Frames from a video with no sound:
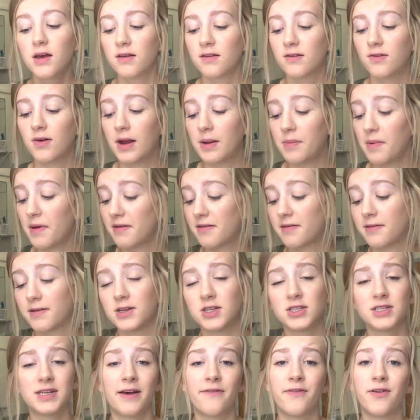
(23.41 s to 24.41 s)
So I
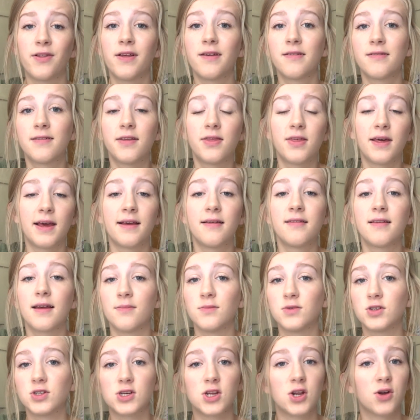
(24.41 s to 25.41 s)
basically just have a list of things.
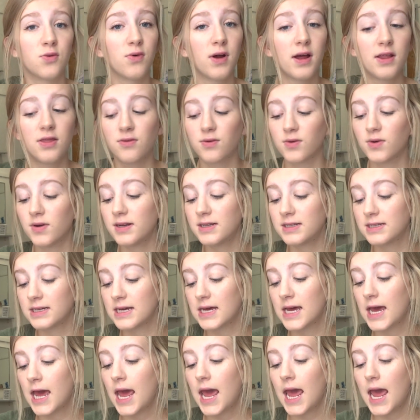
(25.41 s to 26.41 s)
I'm just going to run through it
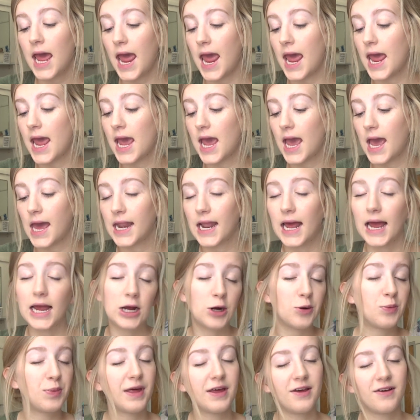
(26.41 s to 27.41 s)
and I
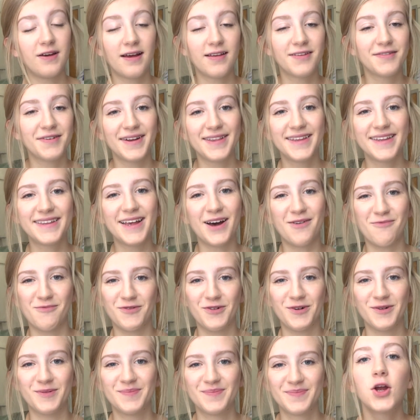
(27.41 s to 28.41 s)
hope that you guys find this
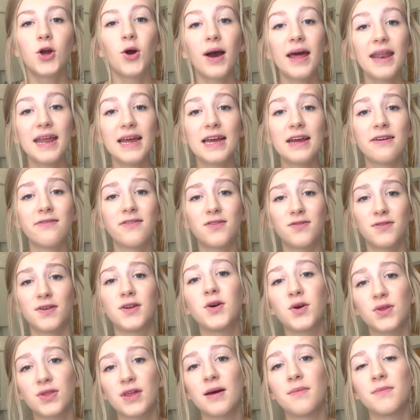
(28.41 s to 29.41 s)
helpful. Go ahead and give this
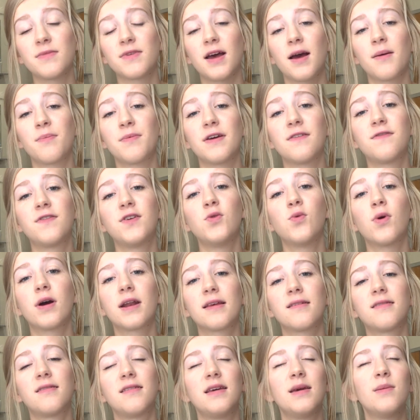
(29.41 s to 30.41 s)
video a thumbs up if you
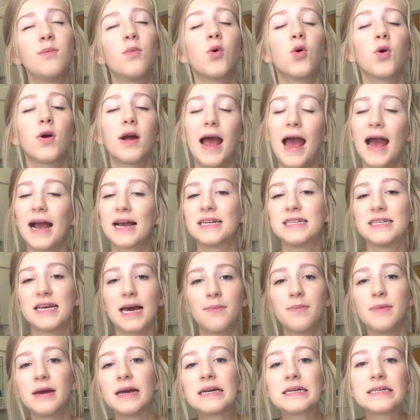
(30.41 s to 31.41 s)
want to see more
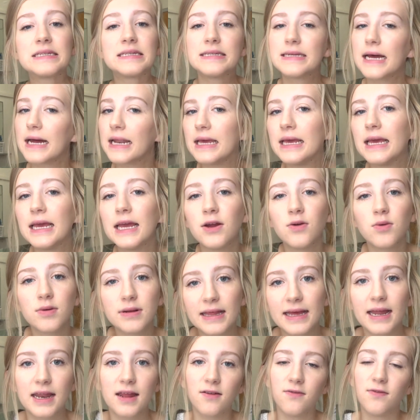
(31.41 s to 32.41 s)
academic studying
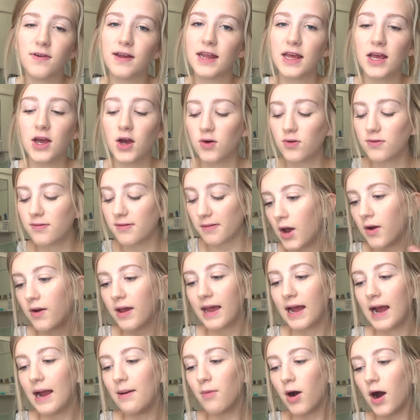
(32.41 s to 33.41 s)
related videos.
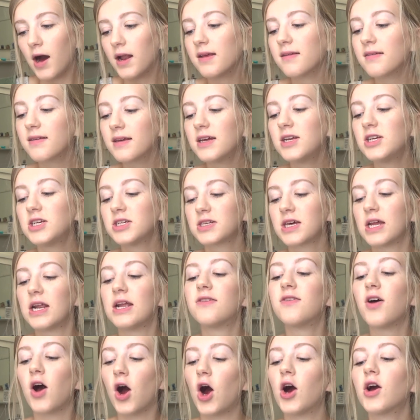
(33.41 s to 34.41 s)
Okay, I'm honestly just going
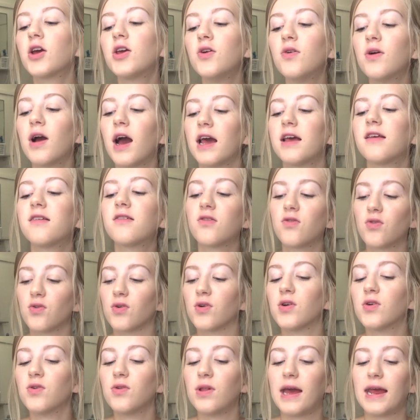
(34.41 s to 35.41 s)
to talk you guys
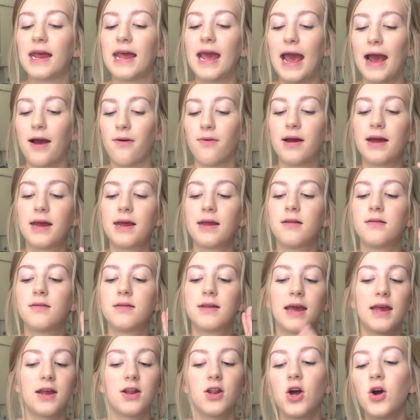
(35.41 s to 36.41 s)
through like how I
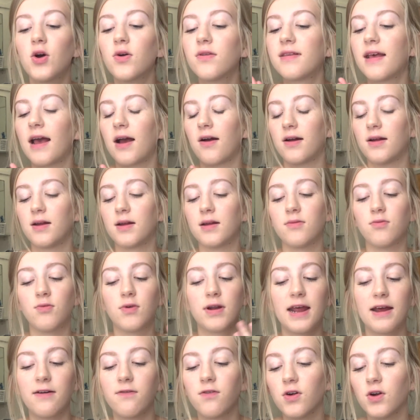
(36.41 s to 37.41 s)
take notes, how I
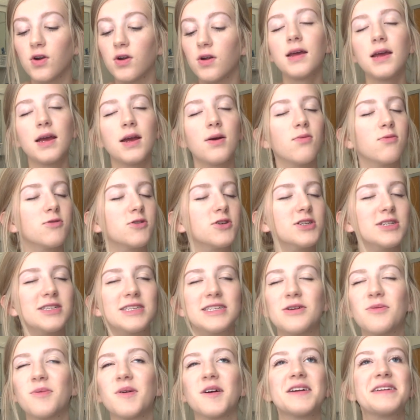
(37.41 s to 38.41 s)
whatever, and we'll just
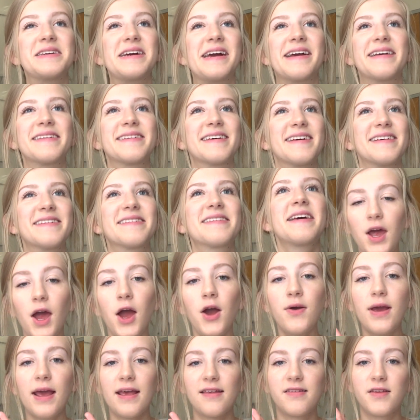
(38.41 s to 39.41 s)
see where it takes us.
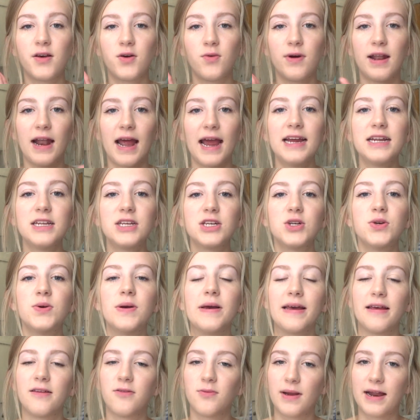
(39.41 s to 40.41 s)
Okay, so what I do
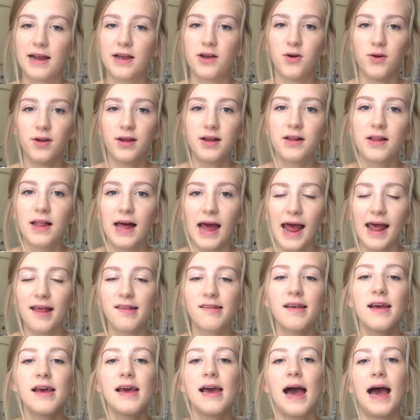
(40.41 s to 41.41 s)
is when I go to
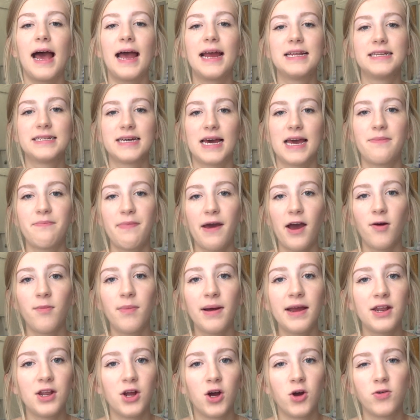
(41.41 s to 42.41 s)
class, I type out
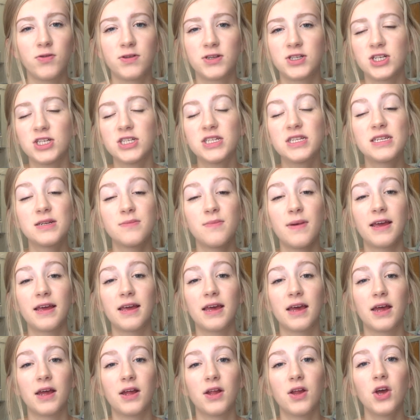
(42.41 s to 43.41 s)
my notes just to
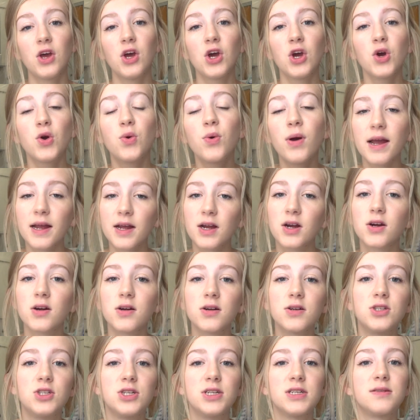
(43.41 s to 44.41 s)
make it
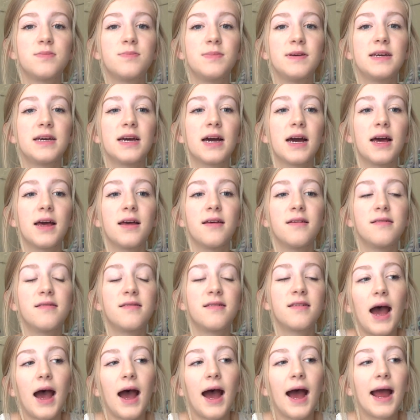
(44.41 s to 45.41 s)
quicker, just
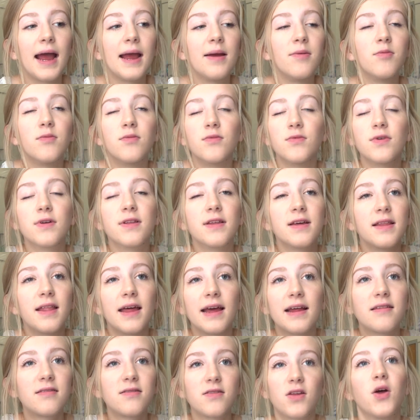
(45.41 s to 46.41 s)
because I'm really
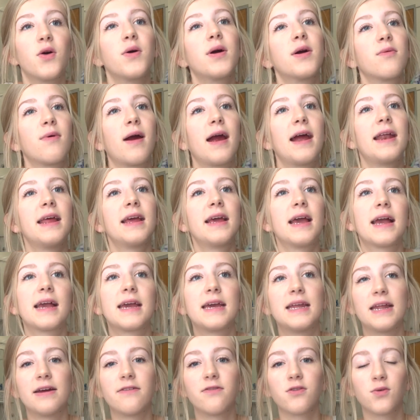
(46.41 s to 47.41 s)
like slow at writing. I
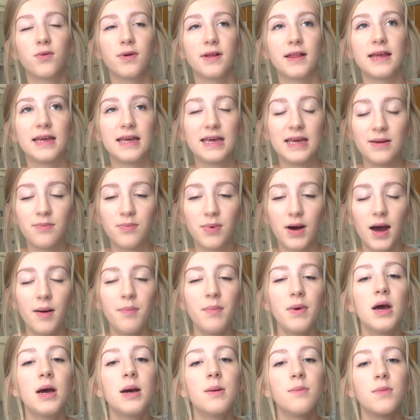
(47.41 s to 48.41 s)
can never really keep
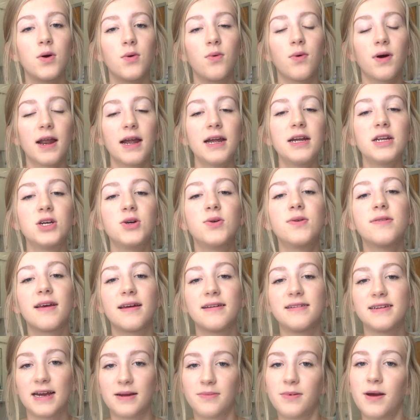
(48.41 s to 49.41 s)
up. But what I do is
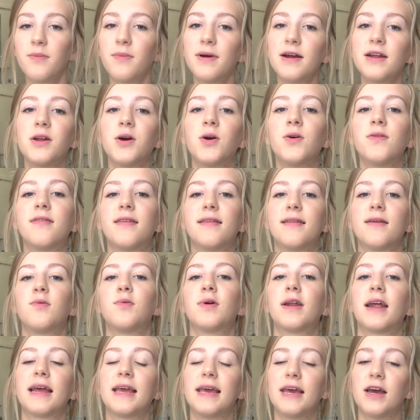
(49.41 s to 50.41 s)
I type out my notes, and then
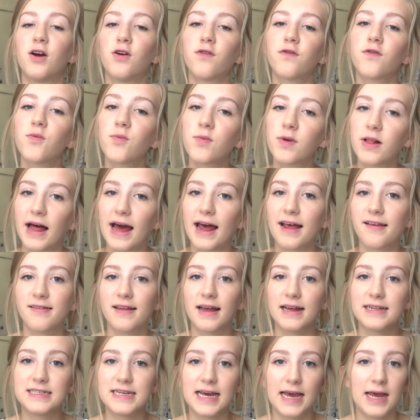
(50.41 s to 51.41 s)
when I get home from class
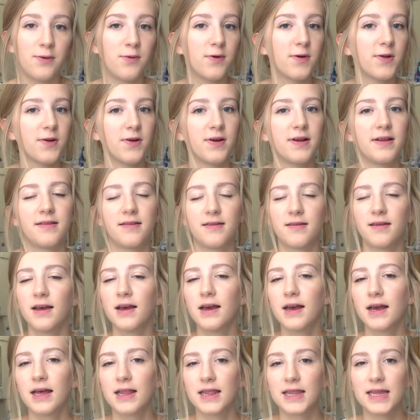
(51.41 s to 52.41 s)
that day, whether it's
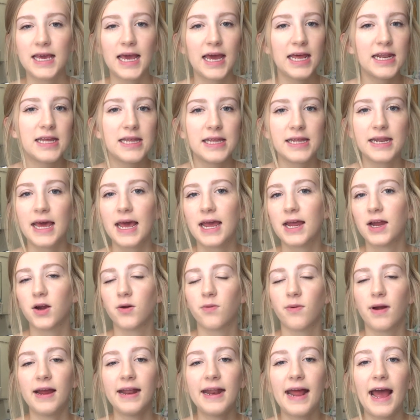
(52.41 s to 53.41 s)
the end of the day
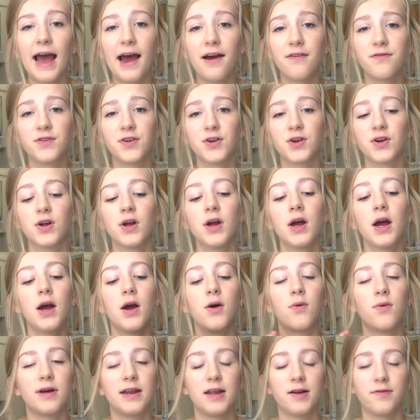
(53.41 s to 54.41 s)
or right after,
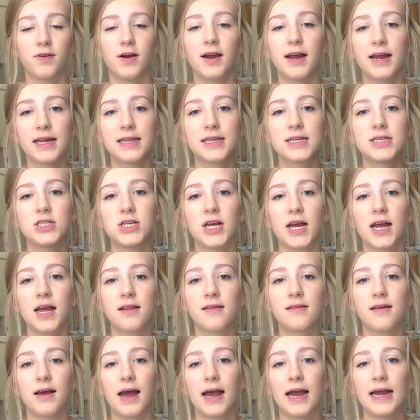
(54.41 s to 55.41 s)
whenever I get the
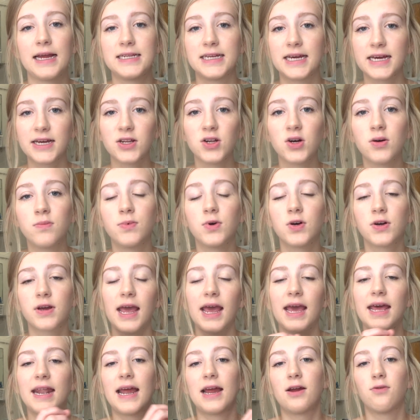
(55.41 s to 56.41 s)
chance, I take a notebook
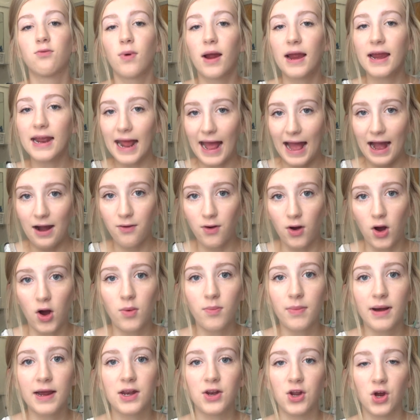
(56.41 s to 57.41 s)
and I write out
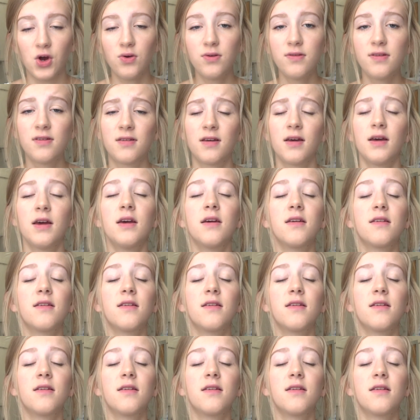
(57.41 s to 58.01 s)
all my notes.